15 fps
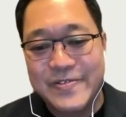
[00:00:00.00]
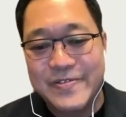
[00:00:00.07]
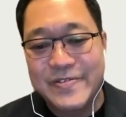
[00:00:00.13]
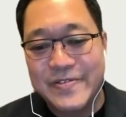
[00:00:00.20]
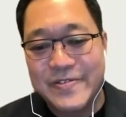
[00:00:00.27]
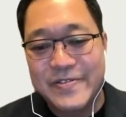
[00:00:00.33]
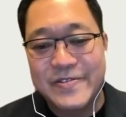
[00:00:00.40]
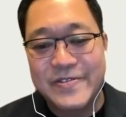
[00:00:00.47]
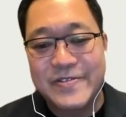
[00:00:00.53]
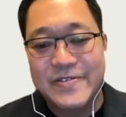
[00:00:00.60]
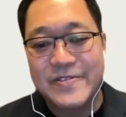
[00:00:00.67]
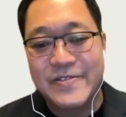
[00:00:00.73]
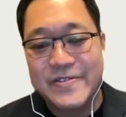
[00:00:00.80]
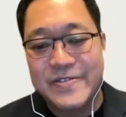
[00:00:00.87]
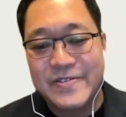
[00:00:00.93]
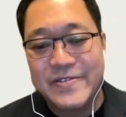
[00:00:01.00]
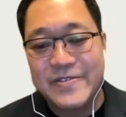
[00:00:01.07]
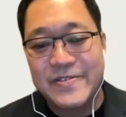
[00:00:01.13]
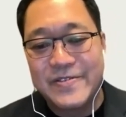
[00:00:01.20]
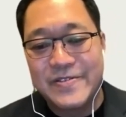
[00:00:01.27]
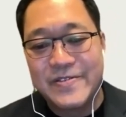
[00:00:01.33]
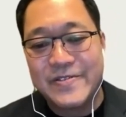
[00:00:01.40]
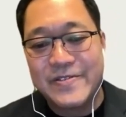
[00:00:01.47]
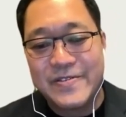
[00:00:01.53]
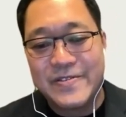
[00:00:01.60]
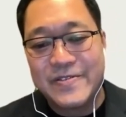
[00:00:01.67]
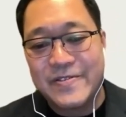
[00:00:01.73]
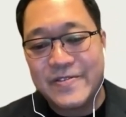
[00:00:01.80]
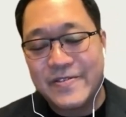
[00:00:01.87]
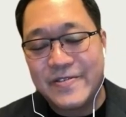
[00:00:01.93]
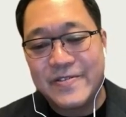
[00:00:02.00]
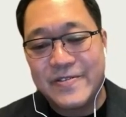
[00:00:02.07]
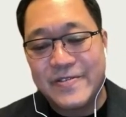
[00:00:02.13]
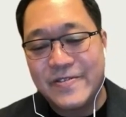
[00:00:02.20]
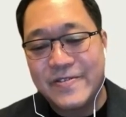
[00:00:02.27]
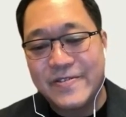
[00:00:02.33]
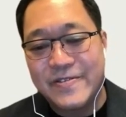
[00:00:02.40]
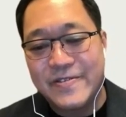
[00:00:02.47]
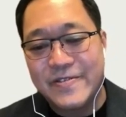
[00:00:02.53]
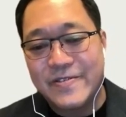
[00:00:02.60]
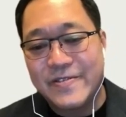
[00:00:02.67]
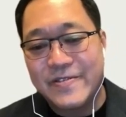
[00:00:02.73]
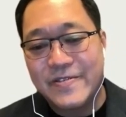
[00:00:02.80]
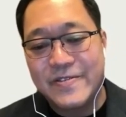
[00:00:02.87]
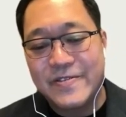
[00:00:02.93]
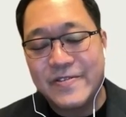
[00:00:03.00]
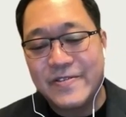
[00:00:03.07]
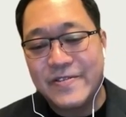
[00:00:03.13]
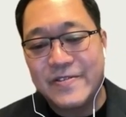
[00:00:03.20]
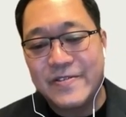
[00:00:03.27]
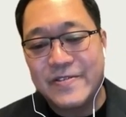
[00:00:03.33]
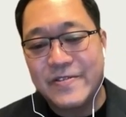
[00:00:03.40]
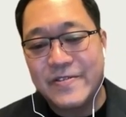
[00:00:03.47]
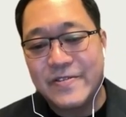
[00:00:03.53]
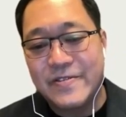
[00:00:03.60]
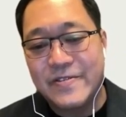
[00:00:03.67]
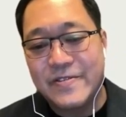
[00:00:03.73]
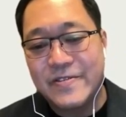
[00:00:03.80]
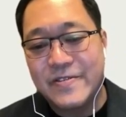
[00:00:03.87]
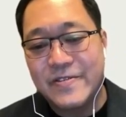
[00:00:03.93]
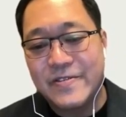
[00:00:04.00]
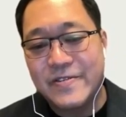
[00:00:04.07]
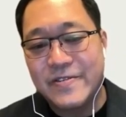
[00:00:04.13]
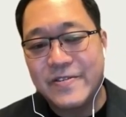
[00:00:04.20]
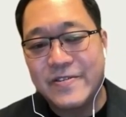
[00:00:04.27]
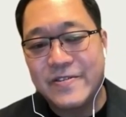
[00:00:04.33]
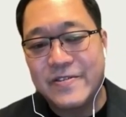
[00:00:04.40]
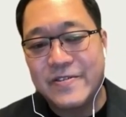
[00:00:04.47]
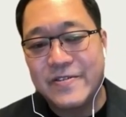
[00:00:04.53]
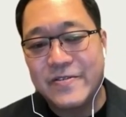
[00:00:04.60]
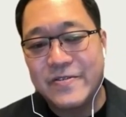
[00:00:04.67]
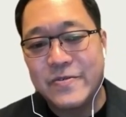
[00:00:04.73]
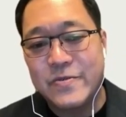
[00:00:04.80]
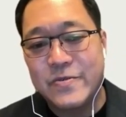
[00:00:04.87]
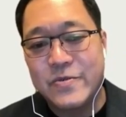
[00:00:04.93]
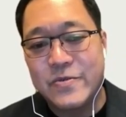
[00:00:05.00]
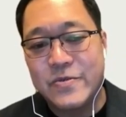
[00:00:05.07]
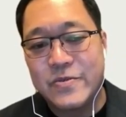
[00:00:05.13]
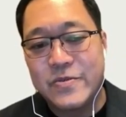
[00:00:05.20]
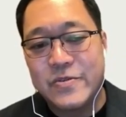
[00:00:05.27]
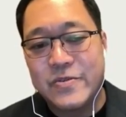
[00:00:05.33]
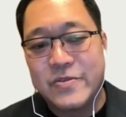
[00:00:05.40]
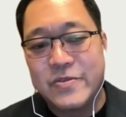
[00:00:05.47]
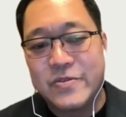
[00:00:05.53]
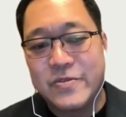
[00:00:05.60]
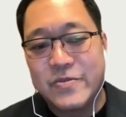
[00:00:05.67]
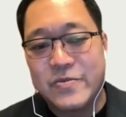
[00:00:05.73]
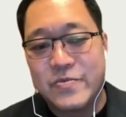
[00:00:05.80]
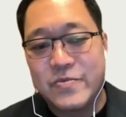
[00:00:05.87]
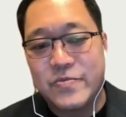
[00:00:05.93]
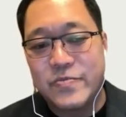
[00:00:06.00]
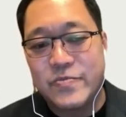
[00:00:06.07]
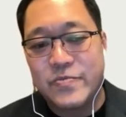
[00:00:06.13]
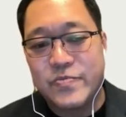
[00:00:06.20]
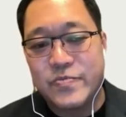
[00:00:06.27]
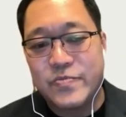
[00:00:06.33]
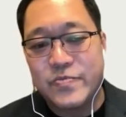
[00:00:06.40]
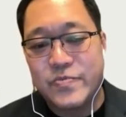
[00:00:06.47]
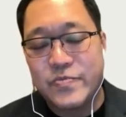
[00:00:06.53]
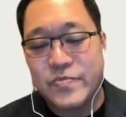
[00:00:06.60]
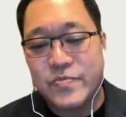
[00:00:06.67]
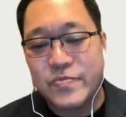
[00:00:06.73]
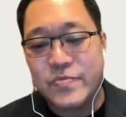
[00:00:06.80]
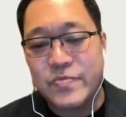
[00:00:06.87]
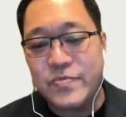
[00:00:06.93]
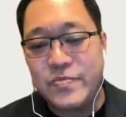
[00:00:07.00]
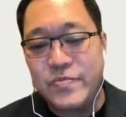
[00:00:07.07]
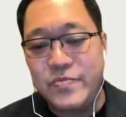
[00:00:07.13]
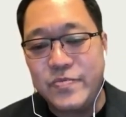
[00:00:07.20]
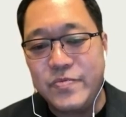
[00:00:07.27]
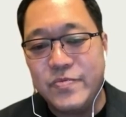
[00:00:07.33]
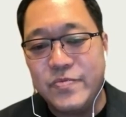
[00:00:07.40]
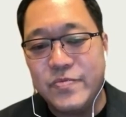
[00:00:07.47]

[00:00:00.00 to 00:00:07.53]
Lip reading: (not speaking)